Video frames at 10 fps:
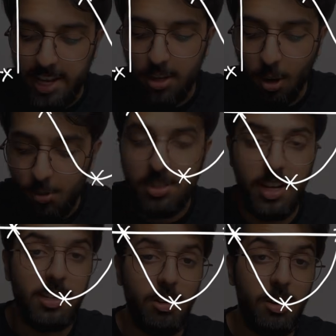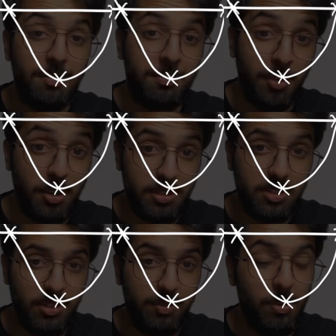cosine graph first
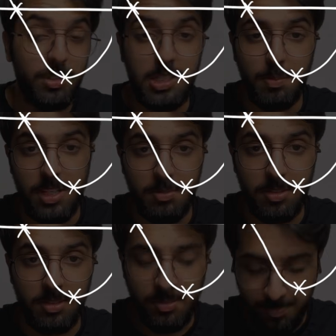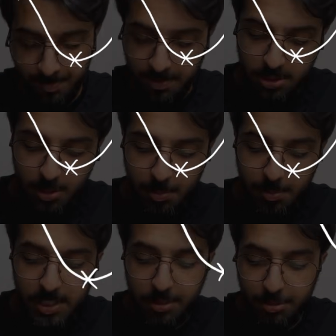for displacement. So when we
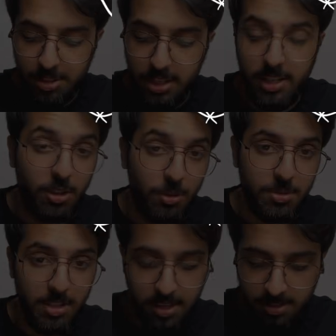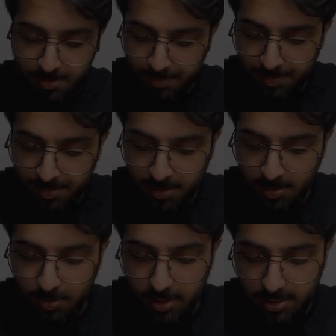differentiate a cosine
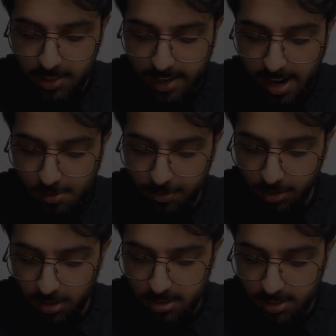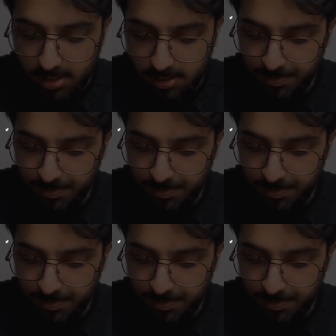to get our velocity,